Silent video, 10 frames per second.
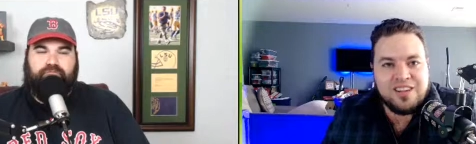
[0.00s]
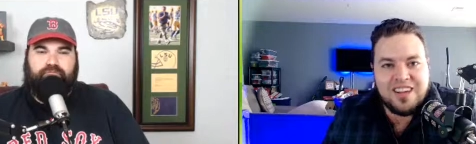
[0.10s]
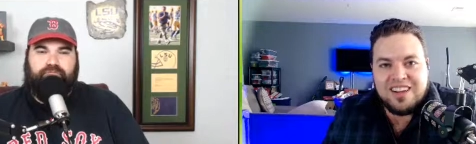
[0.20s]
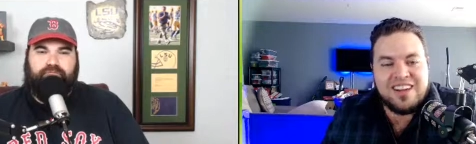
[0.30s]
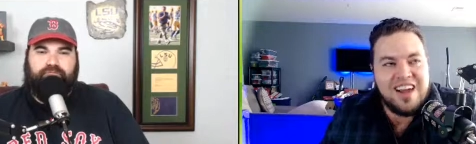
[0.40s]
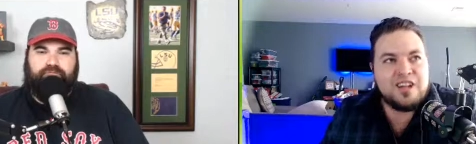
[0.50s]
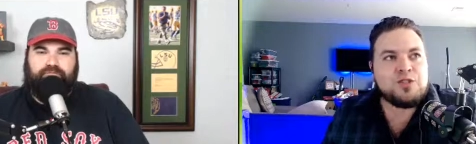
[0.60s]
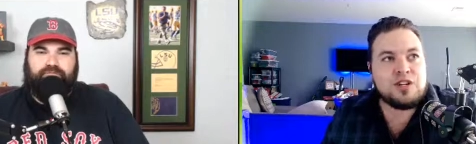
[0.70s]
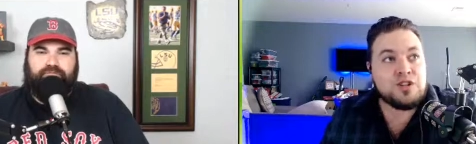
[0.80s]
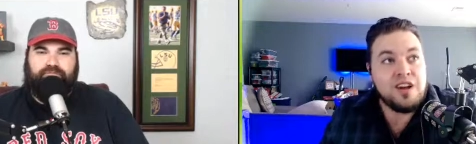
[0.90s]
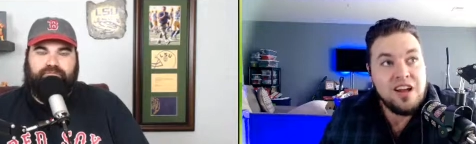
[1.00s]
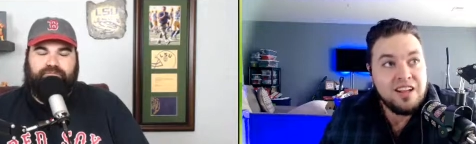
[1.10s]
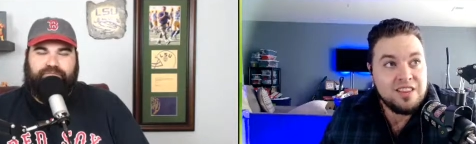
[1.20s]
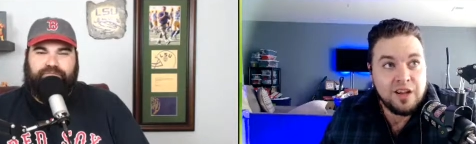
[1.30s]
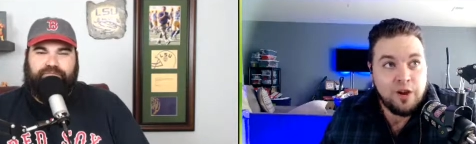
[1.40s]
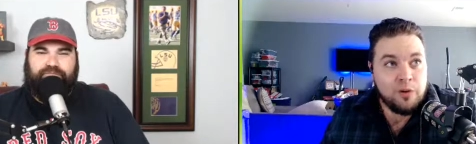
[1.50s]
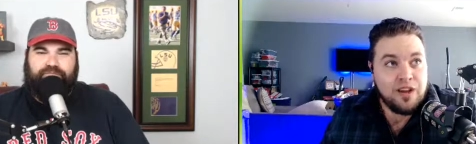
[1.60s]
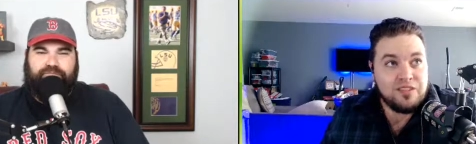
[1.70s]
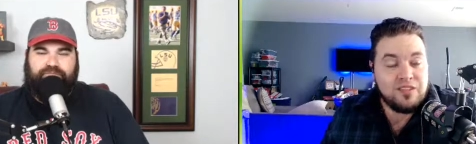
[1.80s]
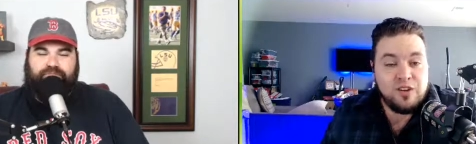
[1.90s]
Speaker 1: getting an edge rusher, they go
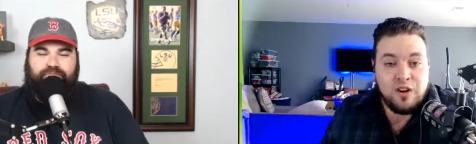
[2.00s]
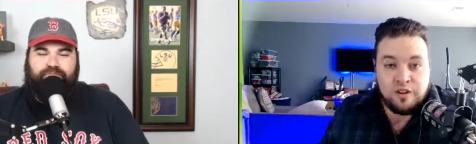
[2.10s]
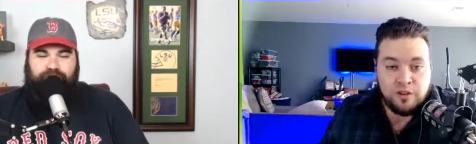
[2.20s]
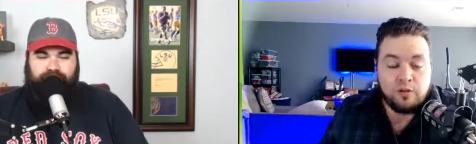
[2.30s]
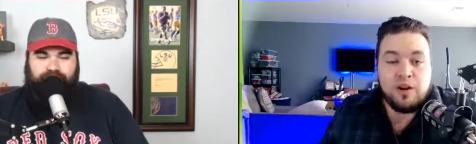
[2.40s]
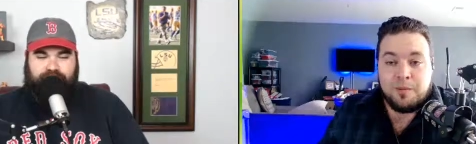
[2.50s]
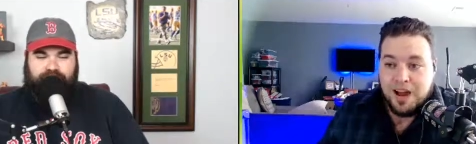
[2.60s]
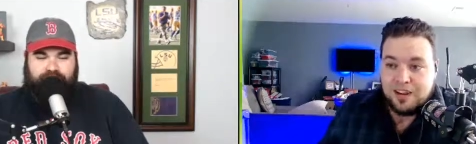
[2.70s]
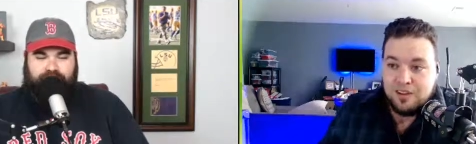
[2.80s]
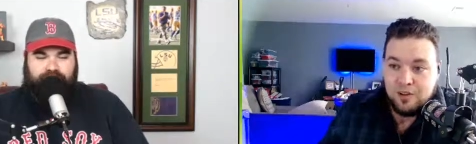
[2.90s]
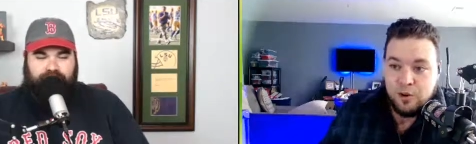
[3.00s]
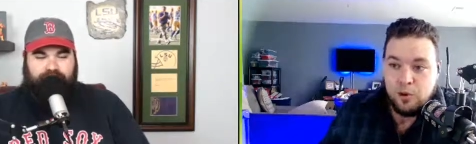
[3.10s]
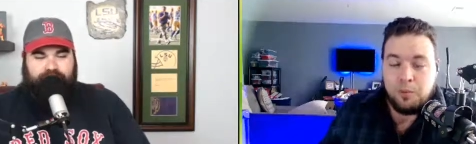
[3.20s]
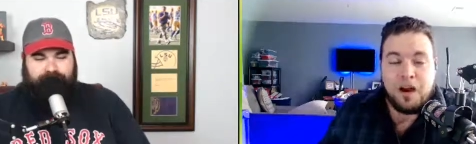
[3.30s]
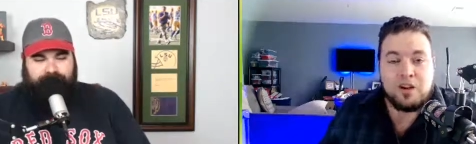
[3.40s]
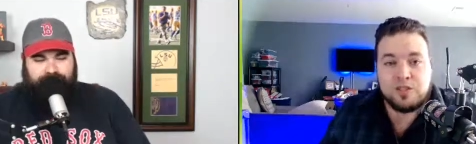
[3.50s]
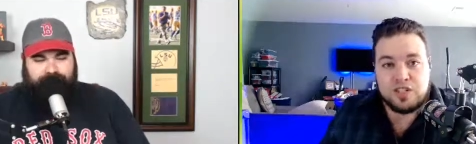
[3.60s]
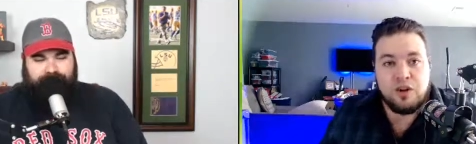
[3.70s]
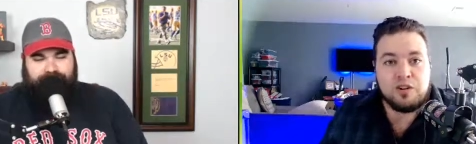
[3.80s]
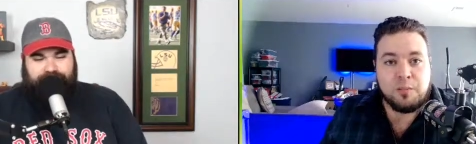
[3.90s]
get another running back who Michael just
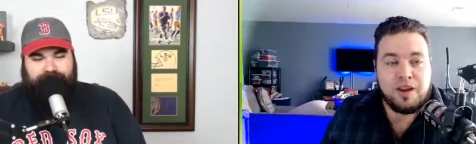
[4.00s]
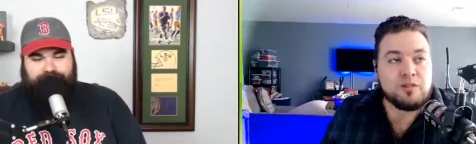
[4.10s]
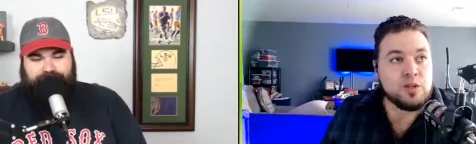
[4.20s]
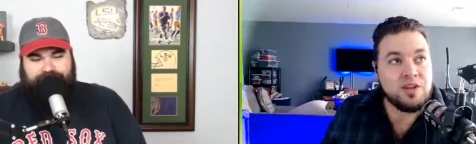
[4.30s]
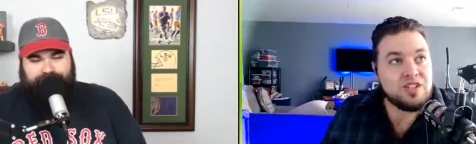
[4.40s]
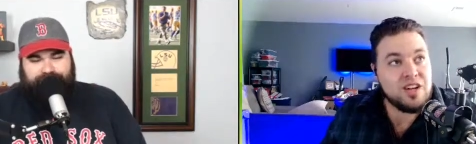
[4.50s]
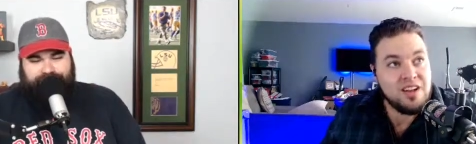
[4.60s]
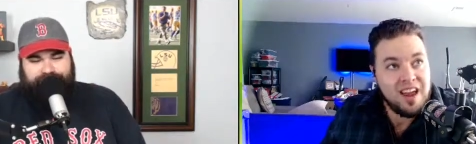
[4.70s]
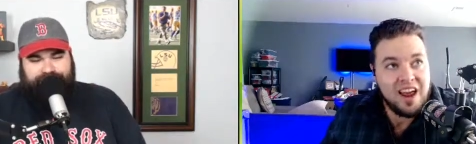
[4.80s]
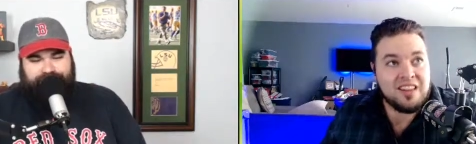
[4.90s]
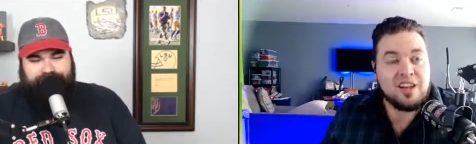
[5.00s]
talked about on Twitch, Anthony